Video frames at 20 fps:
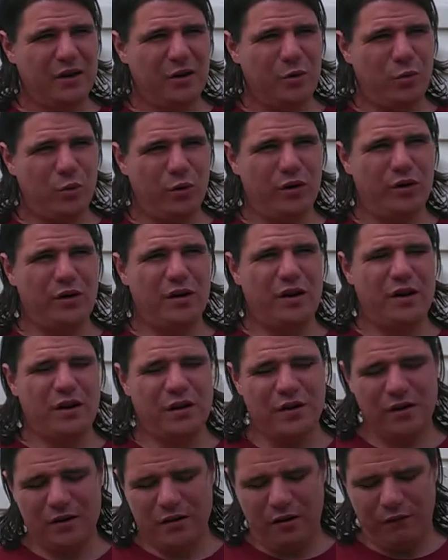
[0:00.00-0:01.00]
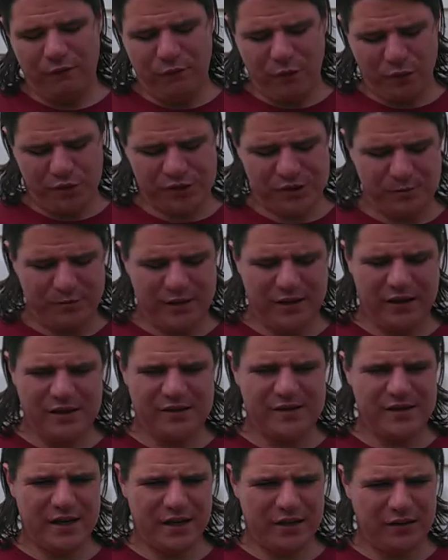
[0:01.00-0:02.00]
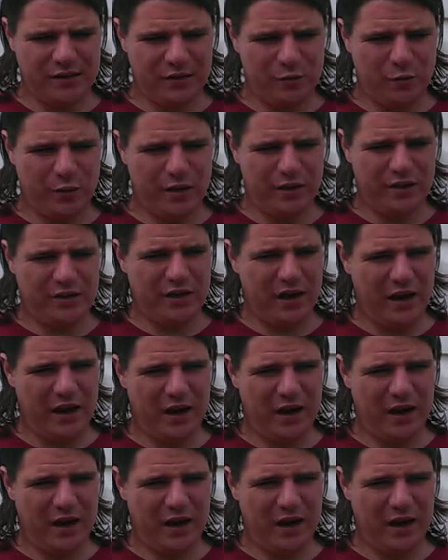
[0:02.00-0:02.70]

We're a force to be contended with,